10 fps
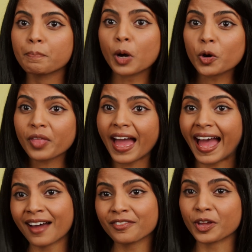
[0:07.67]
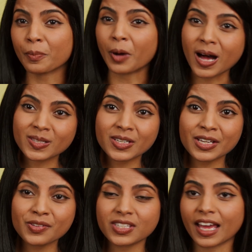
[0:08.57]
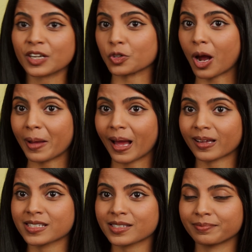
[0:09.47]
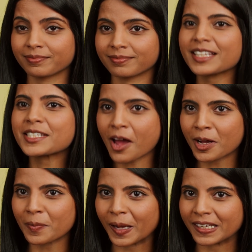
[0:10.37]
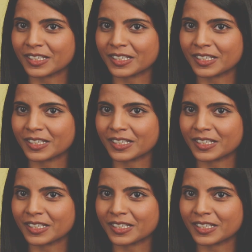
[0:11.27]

Both have their positives and drawbacks. Let's talk about